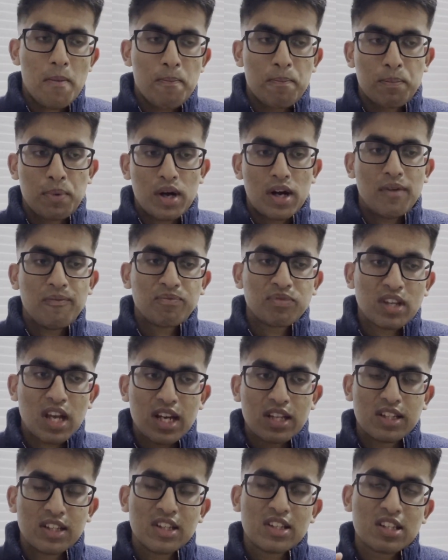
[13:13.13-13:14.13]
But I
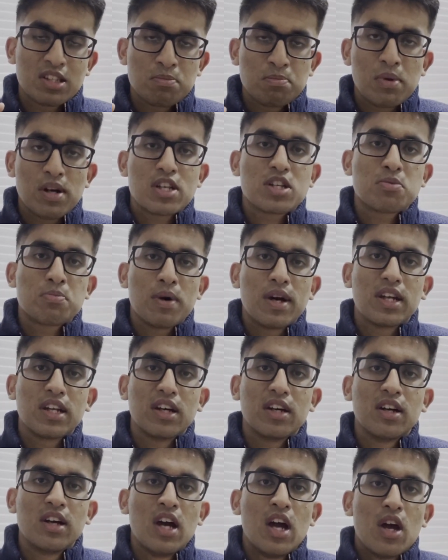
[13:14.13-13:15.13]
think this is much
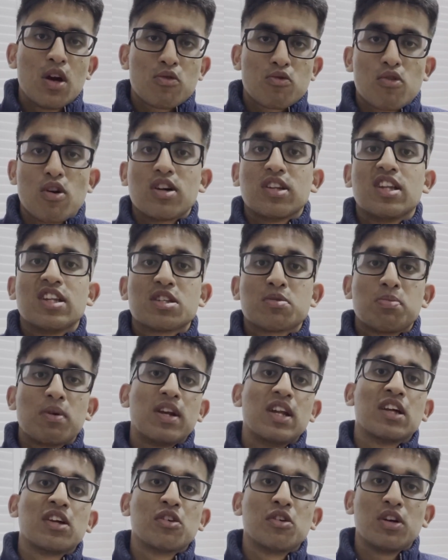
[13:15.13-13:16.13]
better rather than
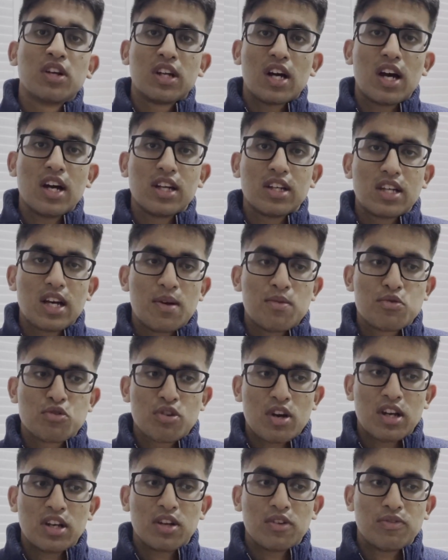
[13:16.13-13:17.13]
spending your entire time
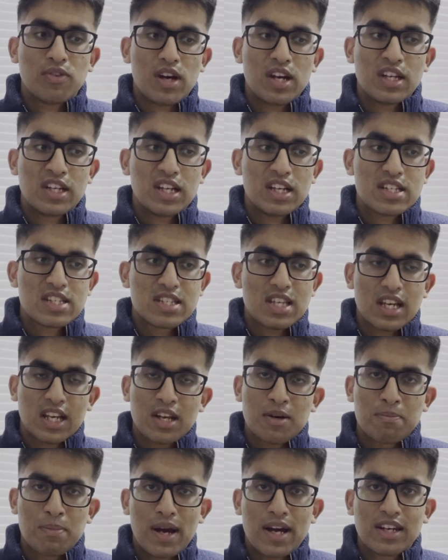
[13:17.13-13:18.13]
trying to find a
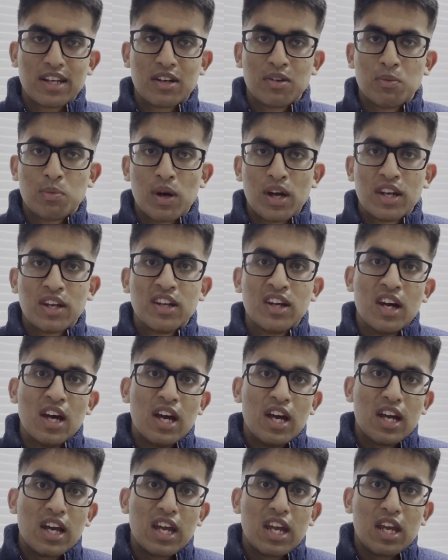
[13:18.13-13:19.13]
second pattern when
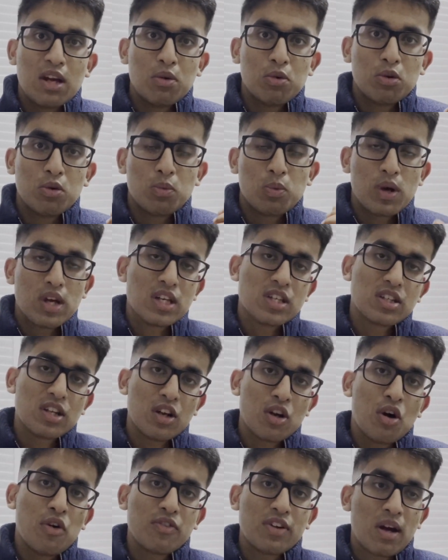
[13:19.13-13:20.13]
it would waste a
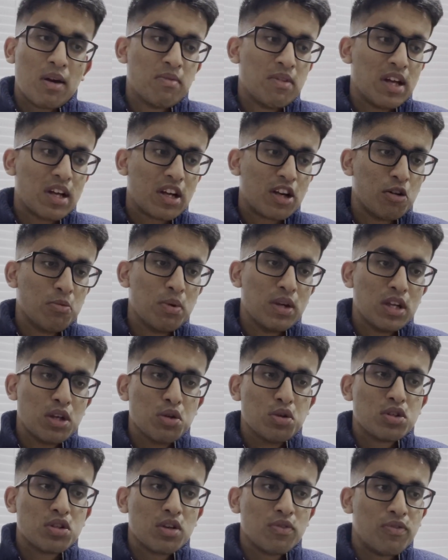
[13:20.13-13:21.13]
lot of time that could be
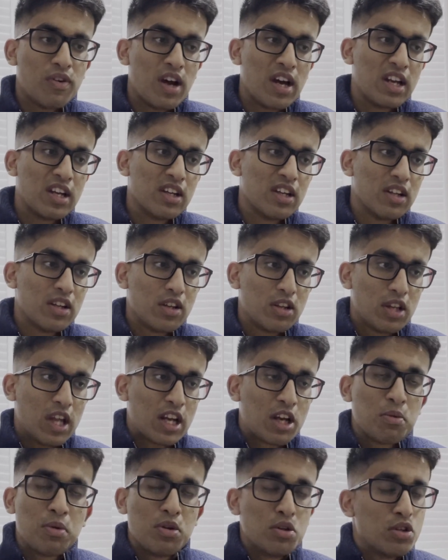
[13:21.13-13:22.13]
used
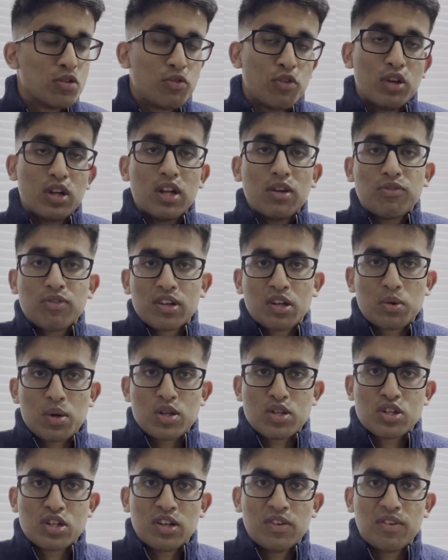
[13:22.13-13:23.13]
for a different
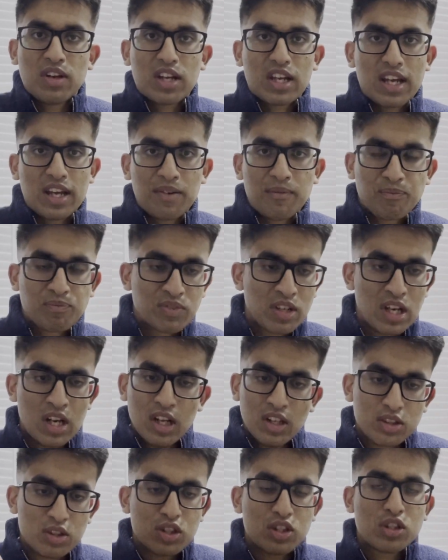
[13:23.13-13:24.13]
question again.
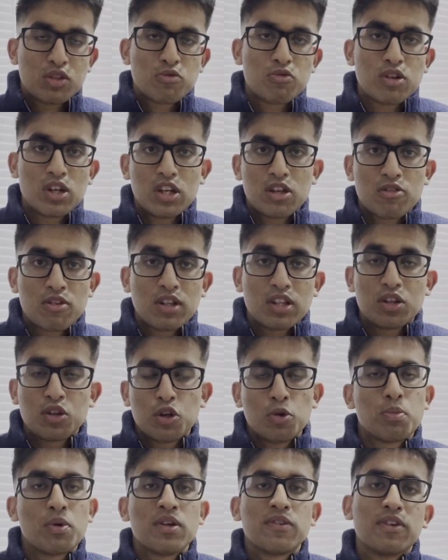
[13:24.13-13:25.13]
So just to reiterate the 2
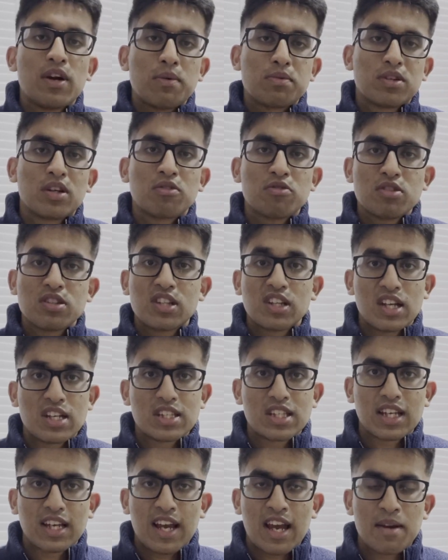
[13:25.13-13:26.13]
points of abstract reasoning, as
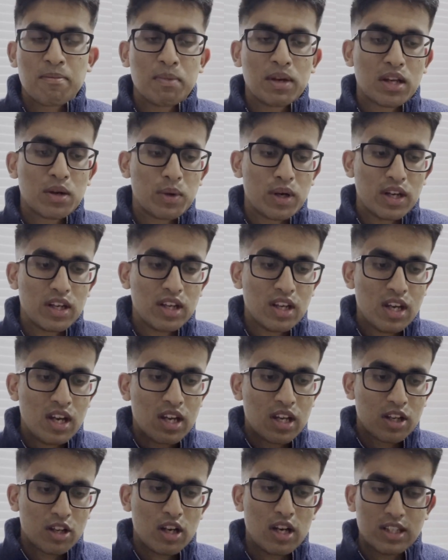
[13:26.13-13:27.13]
it can be quite,
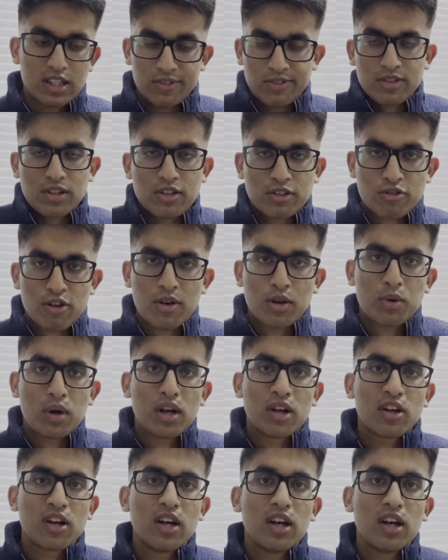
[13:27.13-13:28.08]
as I've described quite